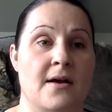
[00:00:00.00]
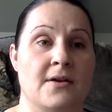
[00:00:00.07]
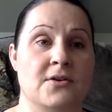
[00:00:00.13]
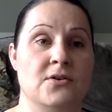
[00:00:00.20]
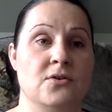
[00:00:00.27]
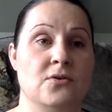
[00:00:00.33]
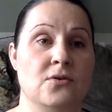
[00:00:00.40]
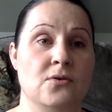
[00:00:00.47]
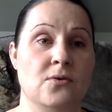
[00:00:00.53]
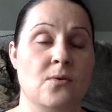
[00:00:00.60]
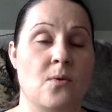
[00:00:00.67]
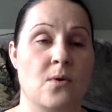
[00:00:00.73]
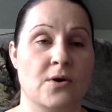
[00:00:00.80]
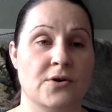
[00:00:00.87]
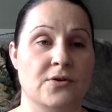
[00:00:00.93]
New
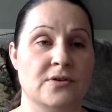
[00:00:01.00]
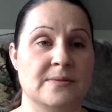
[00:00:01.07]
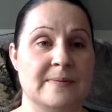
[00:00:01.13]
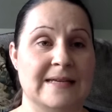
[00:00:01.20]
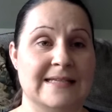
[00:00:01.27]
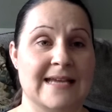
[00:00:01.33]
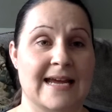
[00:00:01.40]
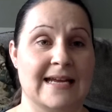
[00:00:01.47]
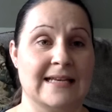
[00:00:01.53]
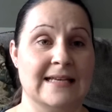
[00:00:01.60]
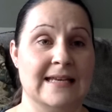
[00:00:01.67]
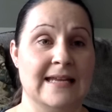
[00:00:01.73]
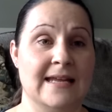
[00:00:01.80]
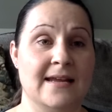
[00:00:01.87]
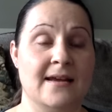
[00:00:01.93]
or new to me
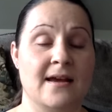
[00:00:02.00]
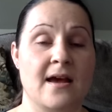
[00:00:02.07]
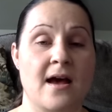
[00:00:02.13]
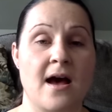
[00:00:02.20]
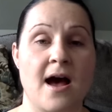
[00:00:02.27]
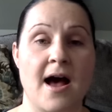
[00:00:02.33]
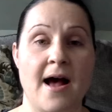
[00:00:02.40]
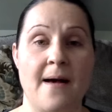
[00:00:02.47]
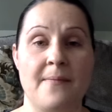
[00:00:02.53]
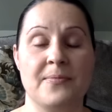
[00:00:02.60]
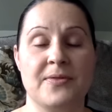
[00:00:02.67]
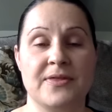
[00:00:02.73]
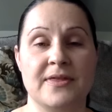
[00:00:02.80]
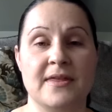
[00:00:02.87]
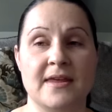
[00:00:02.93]
technique.
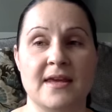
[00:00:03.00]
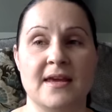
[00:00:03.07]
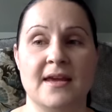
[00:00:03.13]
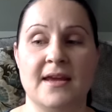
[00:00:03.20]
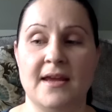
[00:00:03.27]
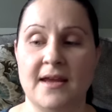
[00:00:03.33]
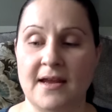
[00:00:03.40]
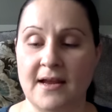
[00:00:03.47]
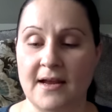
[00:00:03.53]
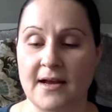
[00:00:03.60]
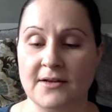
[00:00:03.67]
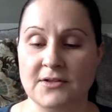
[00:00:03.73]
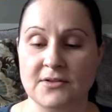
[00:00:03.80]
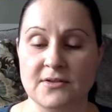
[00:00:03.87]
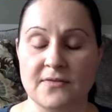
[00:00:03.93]
The
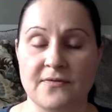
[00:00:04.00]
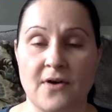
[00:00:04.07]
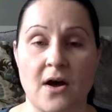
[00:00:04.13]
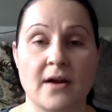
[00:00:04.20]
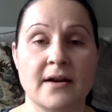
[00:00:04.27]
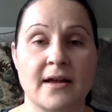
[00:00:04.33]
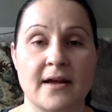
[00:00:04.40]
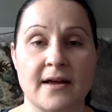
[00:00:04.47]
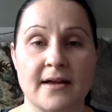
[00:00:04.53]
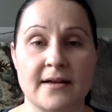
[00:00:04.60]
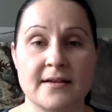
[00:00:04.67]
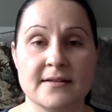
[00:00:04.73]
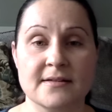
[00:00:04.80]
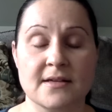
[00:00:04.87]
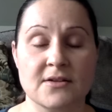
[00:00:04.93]

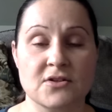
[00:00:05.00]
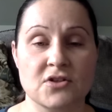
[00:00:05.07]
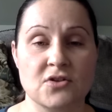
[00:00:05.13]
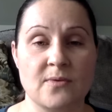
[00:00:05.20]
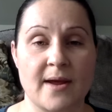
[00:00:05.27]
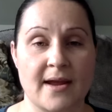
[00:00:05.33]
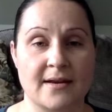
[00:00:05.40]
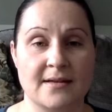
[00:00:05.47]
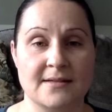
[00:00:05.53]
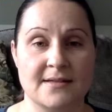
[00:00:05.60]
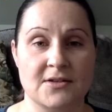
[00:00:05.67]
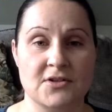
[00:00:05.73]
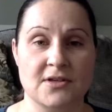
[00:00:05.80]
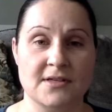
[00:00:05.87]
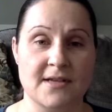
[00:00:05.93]
Vanna's two-handed
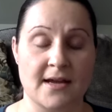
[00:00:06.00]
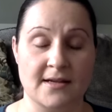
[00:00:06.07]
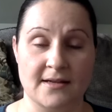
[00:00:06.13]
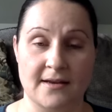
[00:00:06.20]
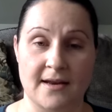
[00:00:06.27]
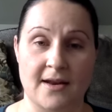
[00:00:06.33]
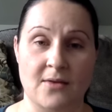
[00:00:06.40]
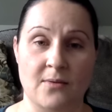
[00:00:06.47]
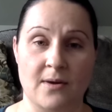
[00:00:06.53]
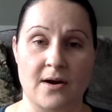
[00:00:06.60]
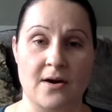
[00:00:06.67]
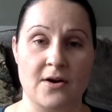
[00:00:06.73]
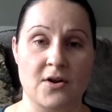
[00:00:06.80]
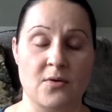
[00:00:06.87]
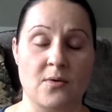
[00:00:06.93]
stitching technique,
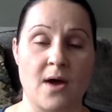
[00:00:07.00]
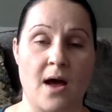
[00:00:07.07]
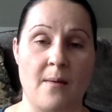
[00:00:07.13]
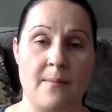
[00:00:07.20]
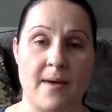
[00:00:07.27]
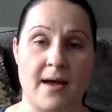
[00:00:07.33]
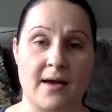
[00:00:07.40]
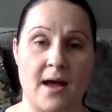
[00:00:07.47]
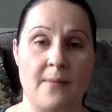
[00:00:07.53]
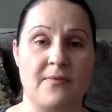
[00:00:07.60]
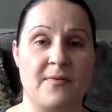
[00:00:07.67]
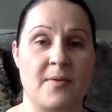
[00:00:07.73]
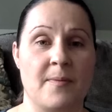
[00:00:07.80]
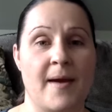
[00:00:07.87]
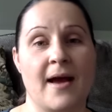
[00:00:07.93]
where you come back up
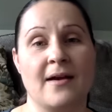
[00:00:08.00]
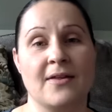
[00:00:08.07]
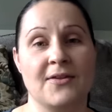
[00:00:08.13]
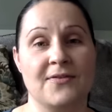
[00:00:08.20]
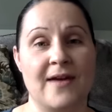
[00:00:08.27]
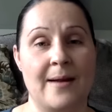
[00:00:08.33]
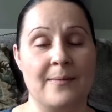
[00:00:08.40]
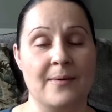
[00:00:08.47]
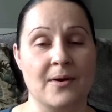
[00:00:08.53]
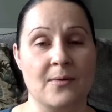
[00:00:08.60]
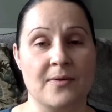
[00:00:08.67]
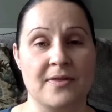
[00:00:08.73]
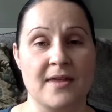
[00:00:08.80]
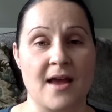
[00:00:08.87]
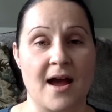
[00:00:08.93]
from the back of the fabric
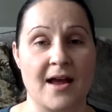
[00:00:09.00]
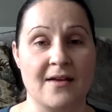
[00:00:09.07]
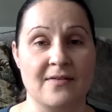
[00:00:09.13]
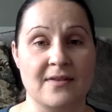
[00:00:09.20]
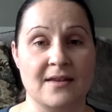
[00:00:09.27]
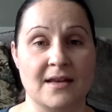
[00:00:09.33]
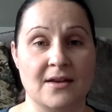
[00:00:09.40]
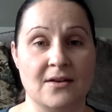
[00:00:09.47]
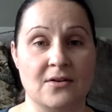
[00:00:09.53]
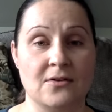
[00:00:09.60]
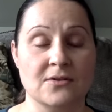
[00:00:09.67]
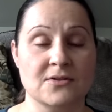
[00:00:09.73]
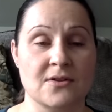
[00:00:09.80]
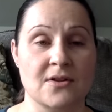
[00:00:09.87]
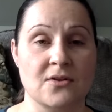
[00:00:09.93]
with the eye of the needle
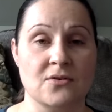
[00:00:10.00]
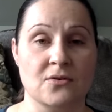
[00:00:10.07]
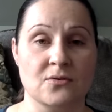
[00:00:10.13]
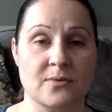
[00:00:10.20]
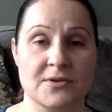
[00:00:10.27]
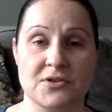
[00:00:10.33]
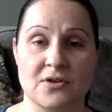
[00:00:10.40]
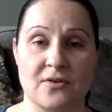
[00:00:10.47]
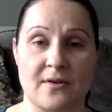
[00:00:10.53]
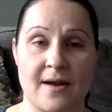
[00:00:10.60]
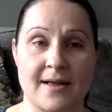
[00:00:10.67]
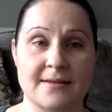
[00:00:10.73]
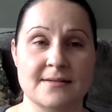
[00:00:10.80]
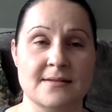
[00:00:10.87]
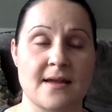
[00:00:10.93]
so that you don't twist your
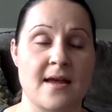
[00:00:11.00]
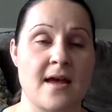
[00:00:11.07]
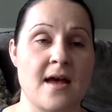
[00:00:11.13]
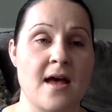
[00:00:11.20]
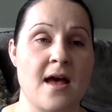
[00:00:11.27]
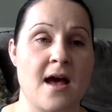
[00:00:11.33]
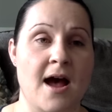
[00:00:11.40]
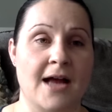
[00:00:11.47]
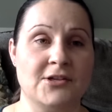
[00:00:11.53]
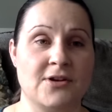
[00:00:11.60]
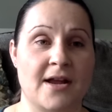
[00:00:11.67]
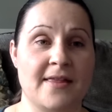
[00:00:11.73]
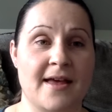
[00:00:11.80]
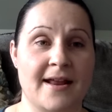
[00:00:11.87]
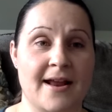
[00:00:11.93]
threads. I
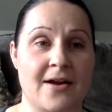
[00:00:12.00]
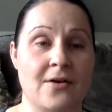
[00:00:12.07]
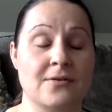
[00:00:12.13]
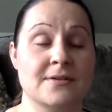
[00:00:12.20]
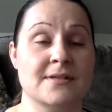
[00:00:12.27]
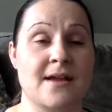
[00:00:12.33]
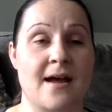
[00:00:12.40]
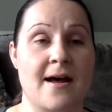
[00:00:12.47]
tried that out.